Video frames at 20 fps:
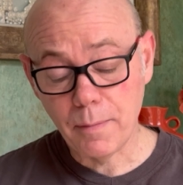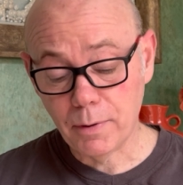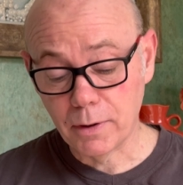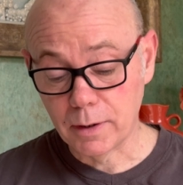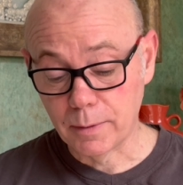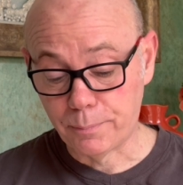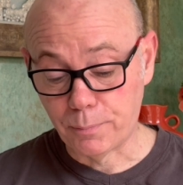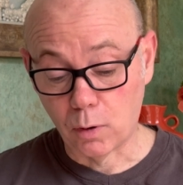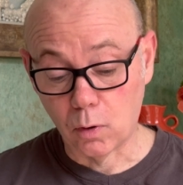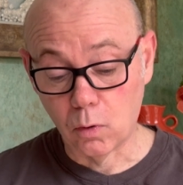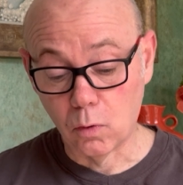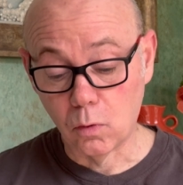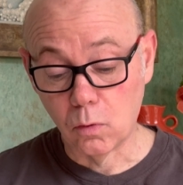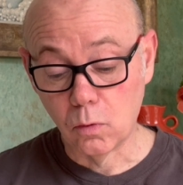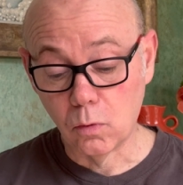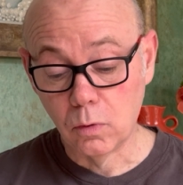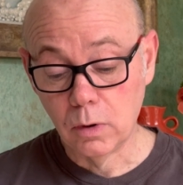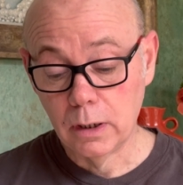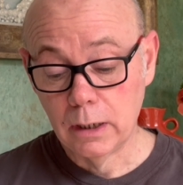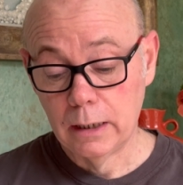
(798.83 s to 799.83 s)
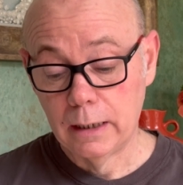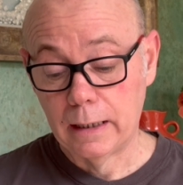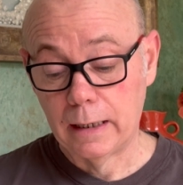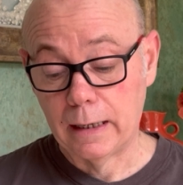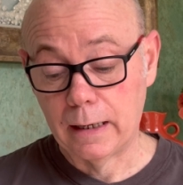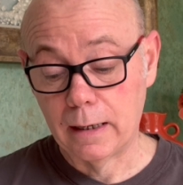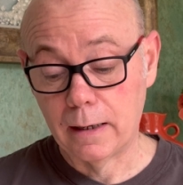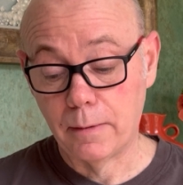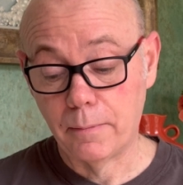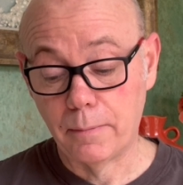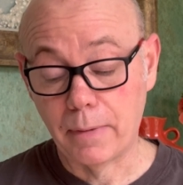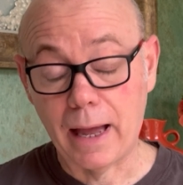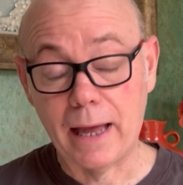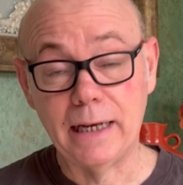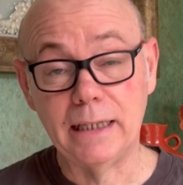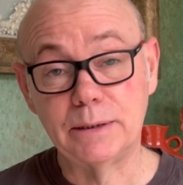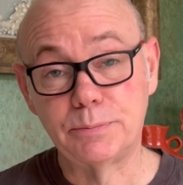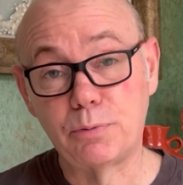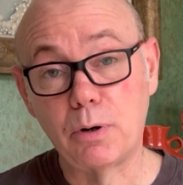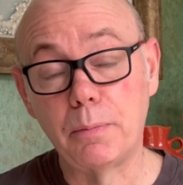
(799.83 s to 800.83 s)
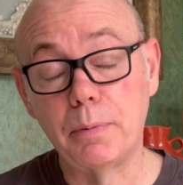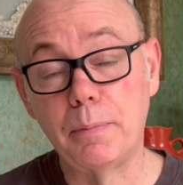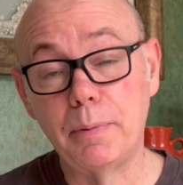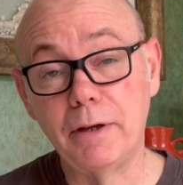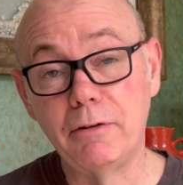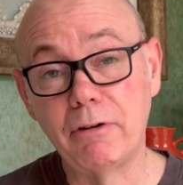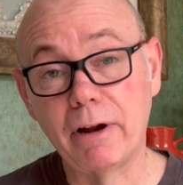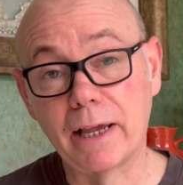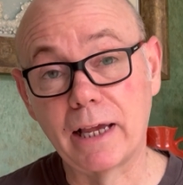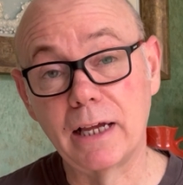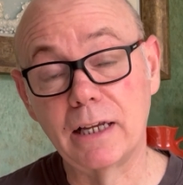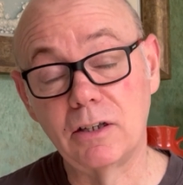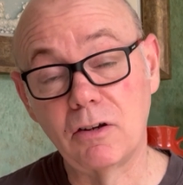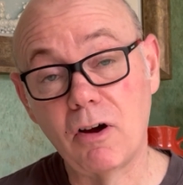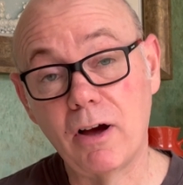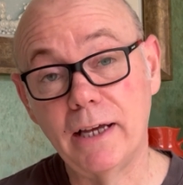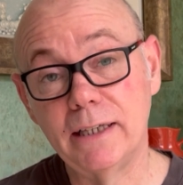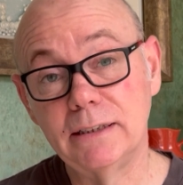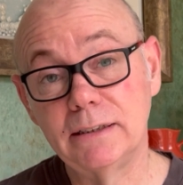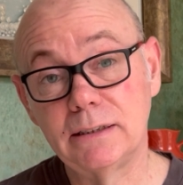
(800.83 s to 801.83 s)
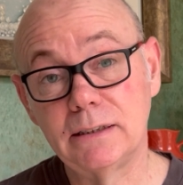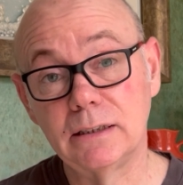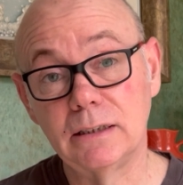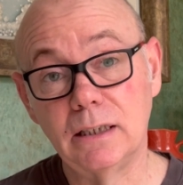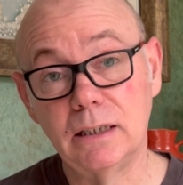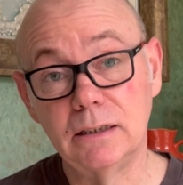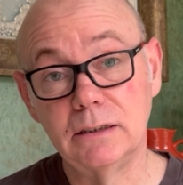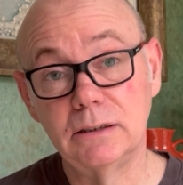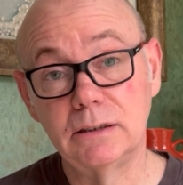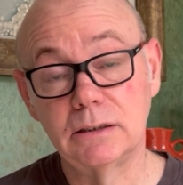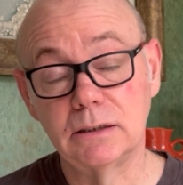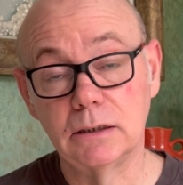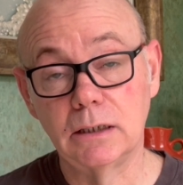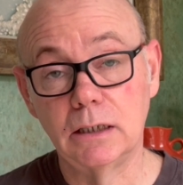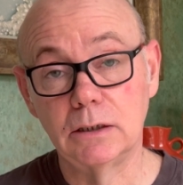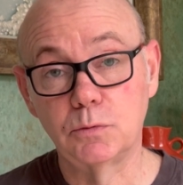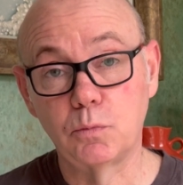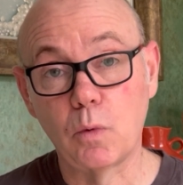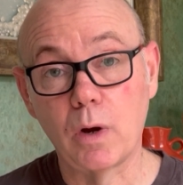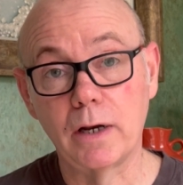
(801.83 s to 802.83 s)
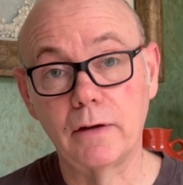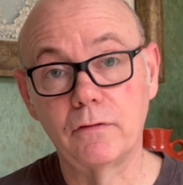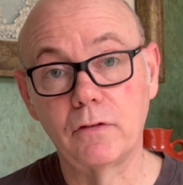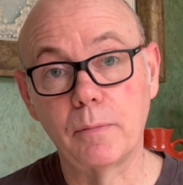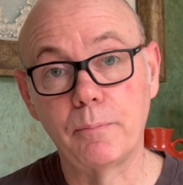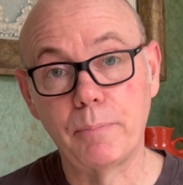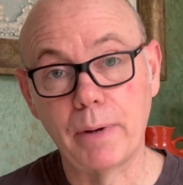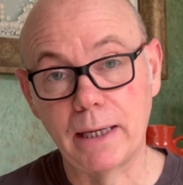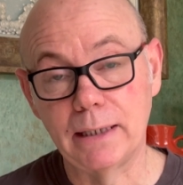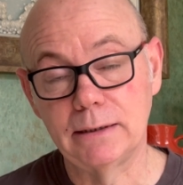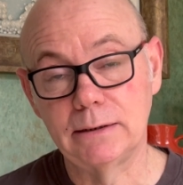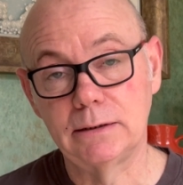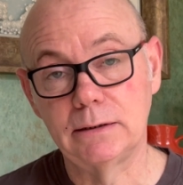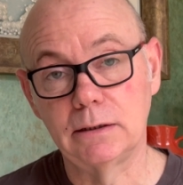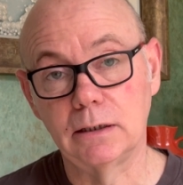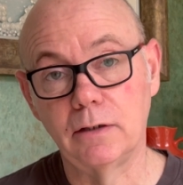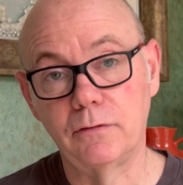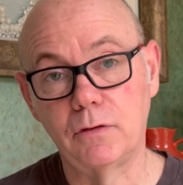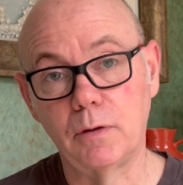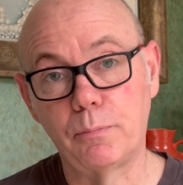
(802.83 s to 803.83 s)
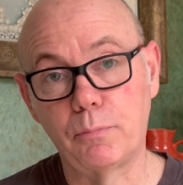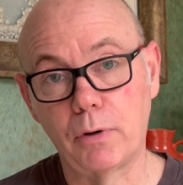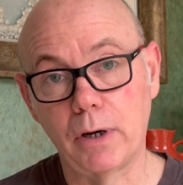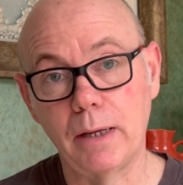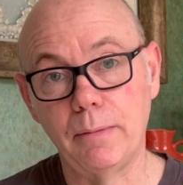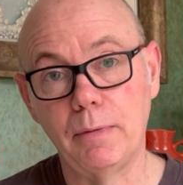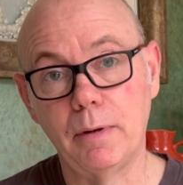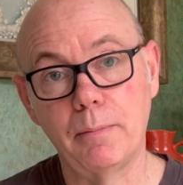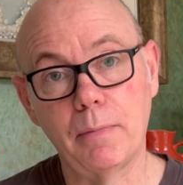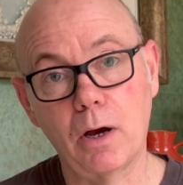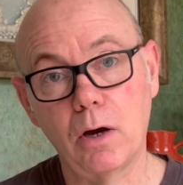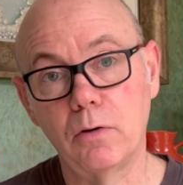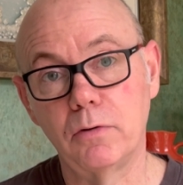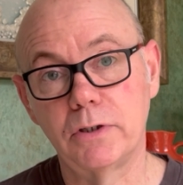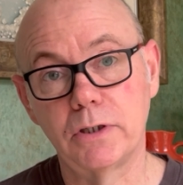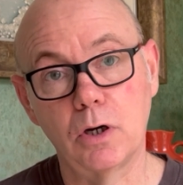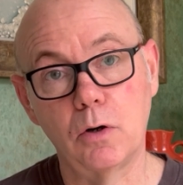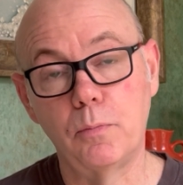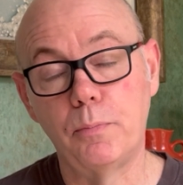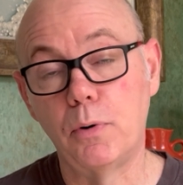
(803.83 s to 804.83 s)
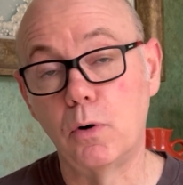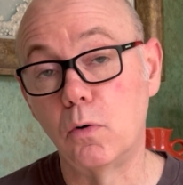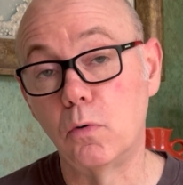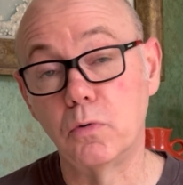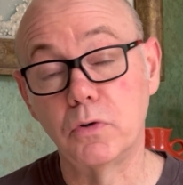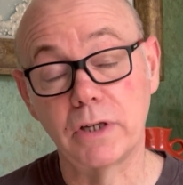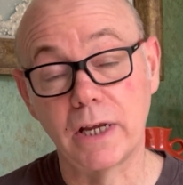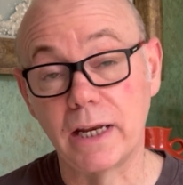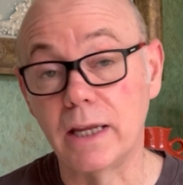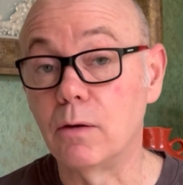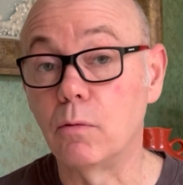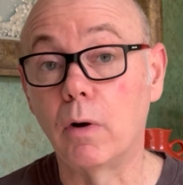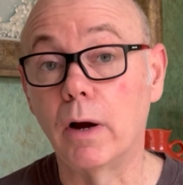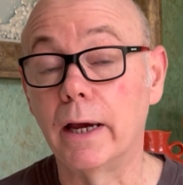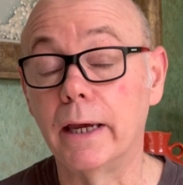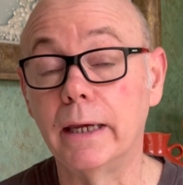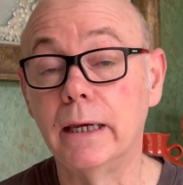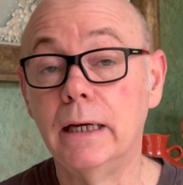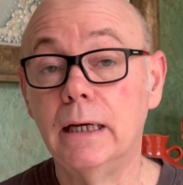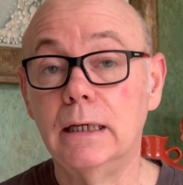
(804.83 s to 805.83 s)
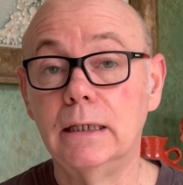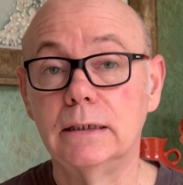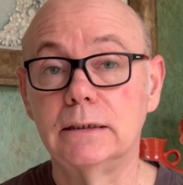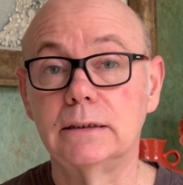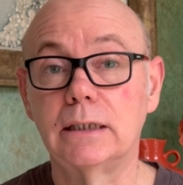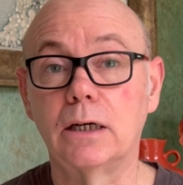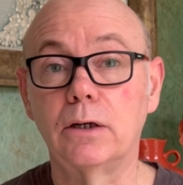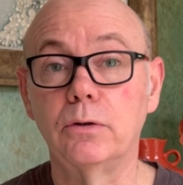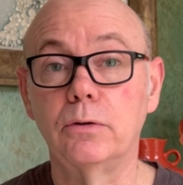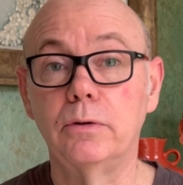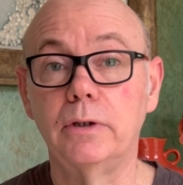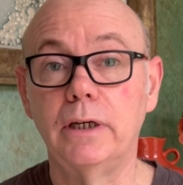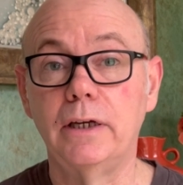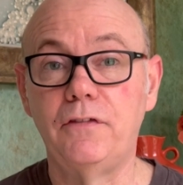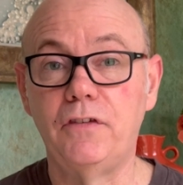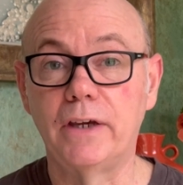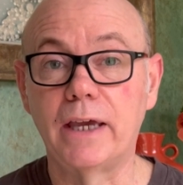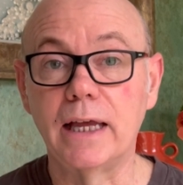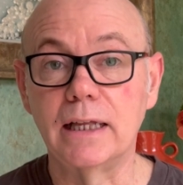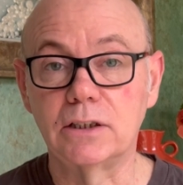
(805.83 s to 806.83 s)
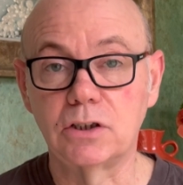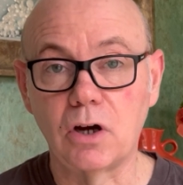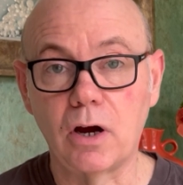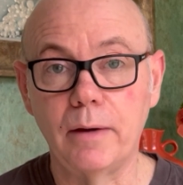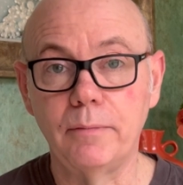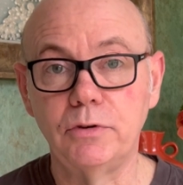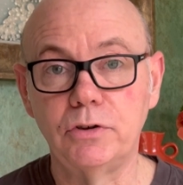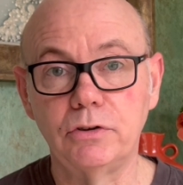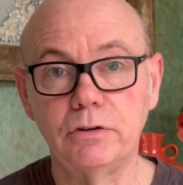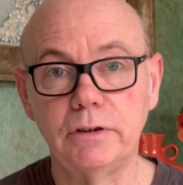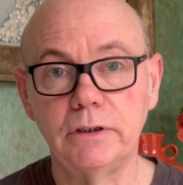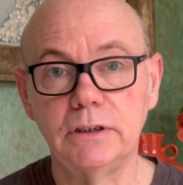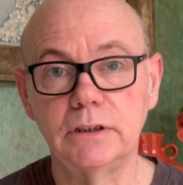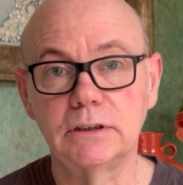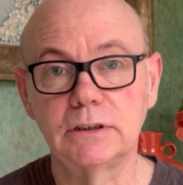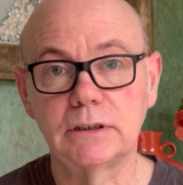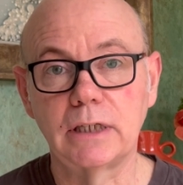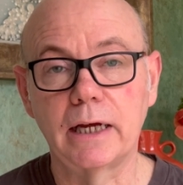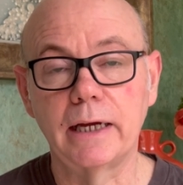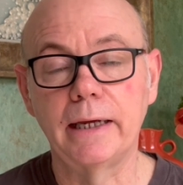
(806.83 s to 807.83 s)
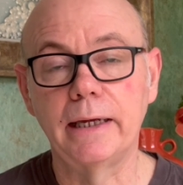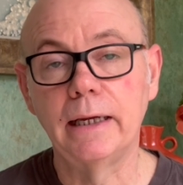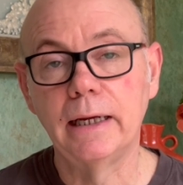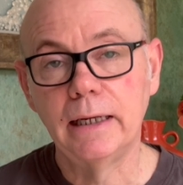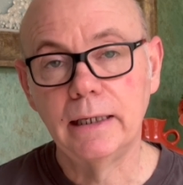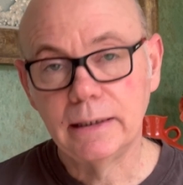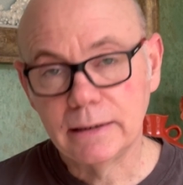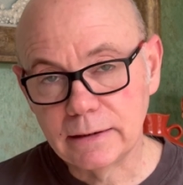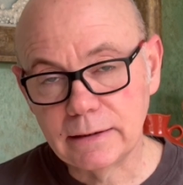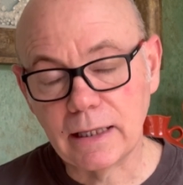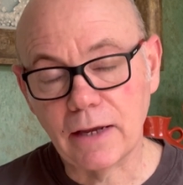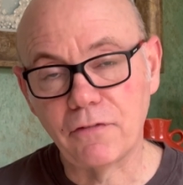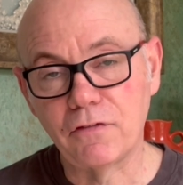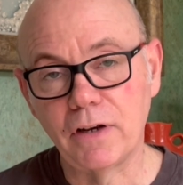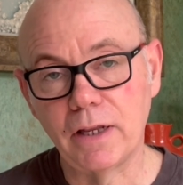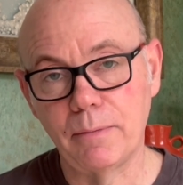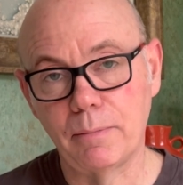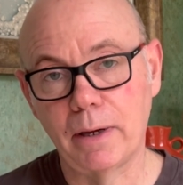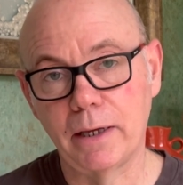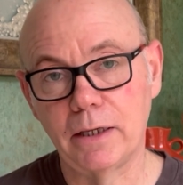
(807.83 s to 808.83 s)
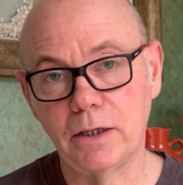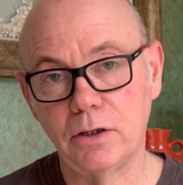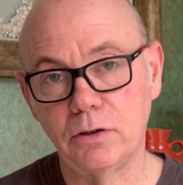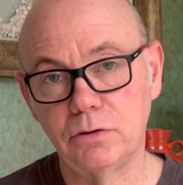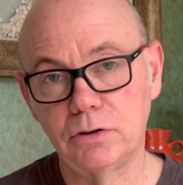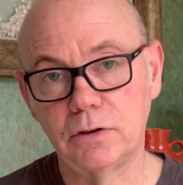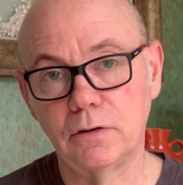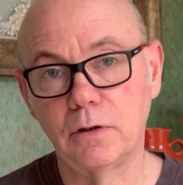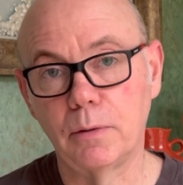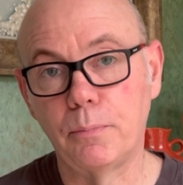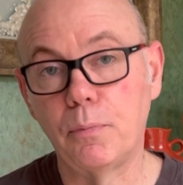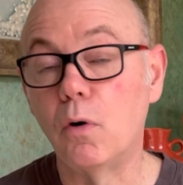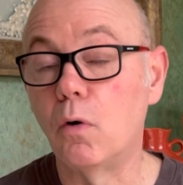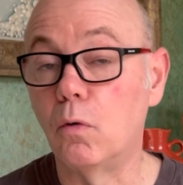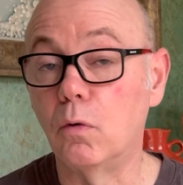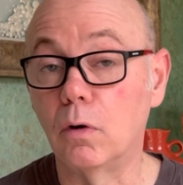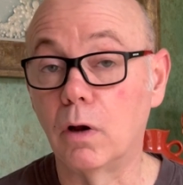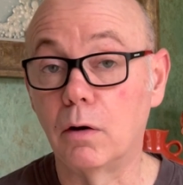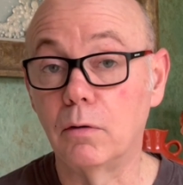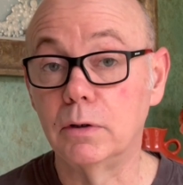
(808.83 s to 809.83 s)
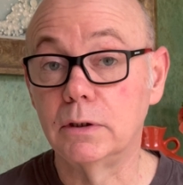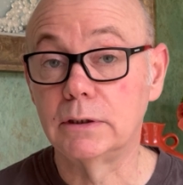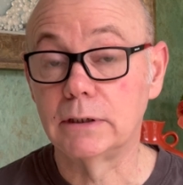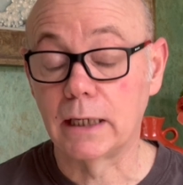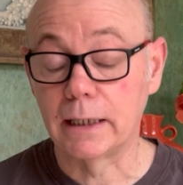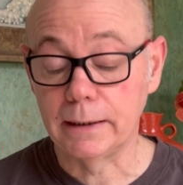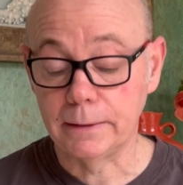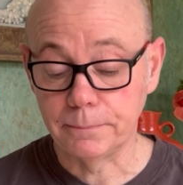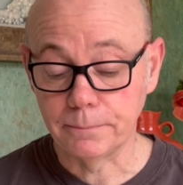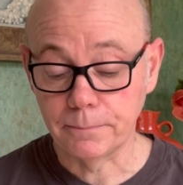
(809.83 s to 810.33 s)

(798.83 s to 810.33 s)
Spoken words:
at the pool, and it's probably recognised as one of the best of the premium hotel pools anyway. So if you get time during your stay, definitely make use of the pool, I would say.